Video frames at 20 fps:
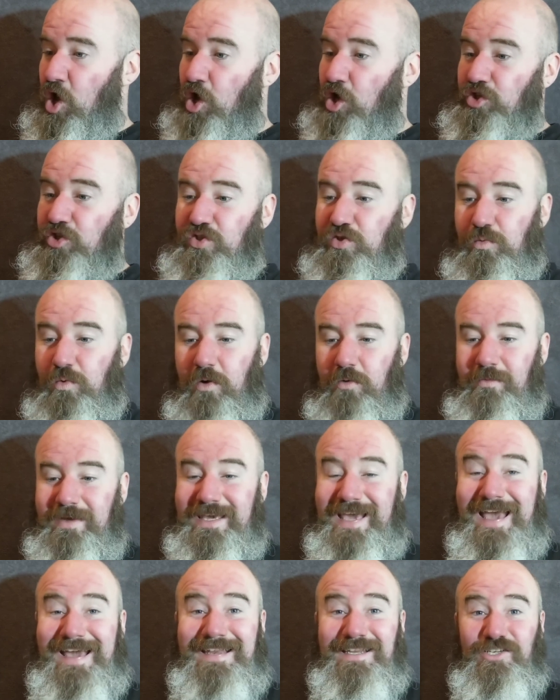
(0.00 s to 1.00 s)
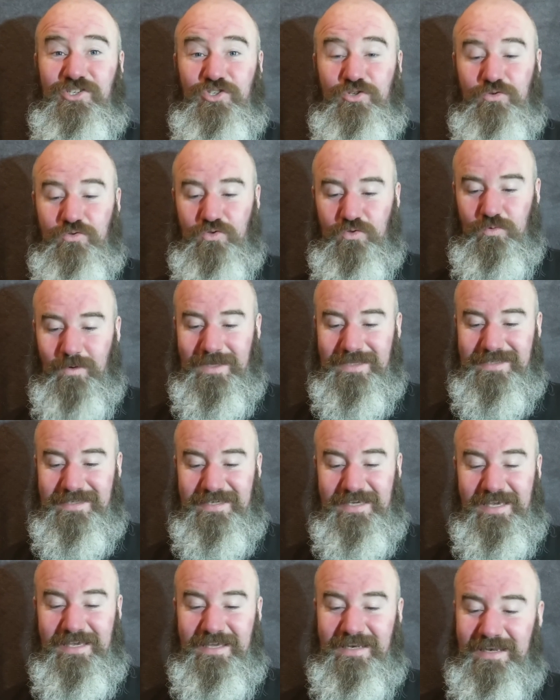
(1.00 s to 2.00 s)
On to what we get in issue
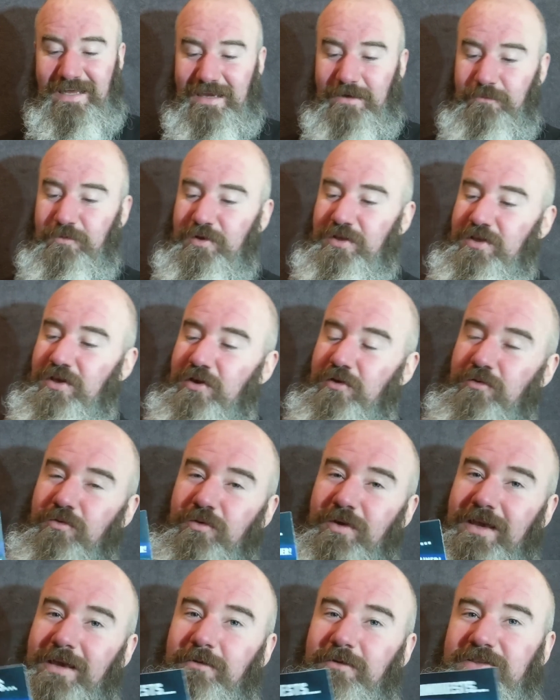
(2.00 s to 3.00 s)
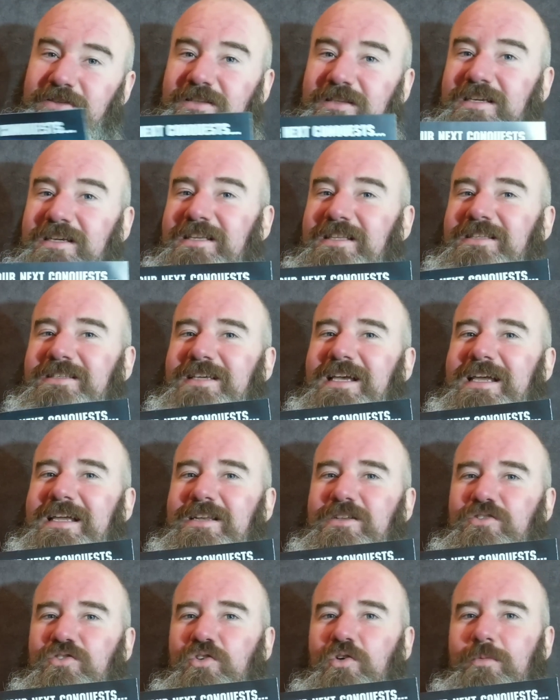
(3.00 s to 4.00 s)
20. Like we knew, it's the
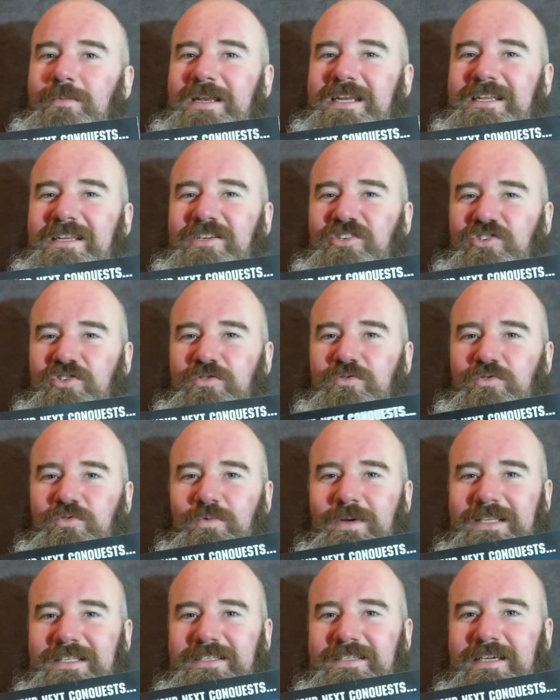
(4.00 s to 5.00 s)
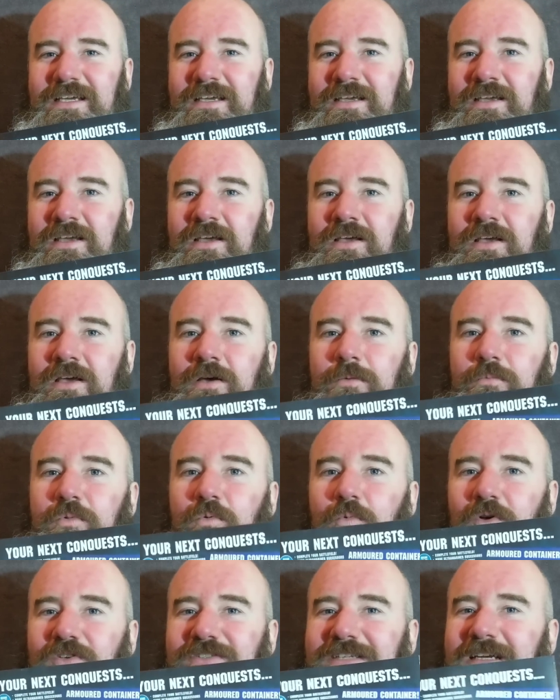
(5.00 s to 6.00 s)
containers coming in issue 20.
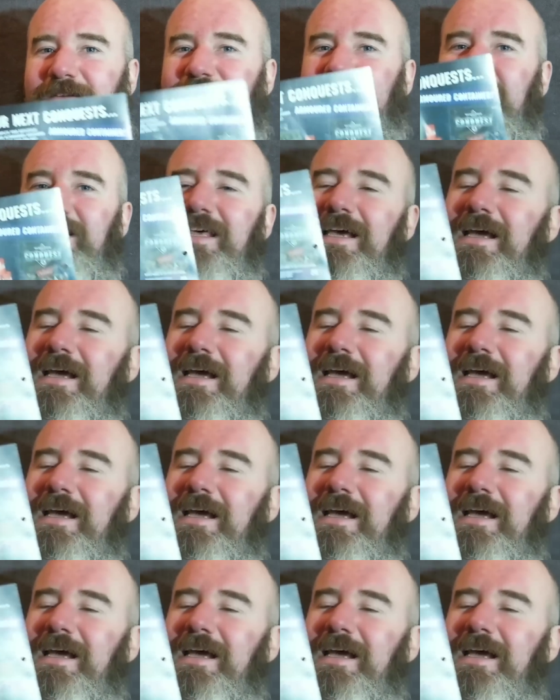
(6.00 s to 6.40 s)
But what's after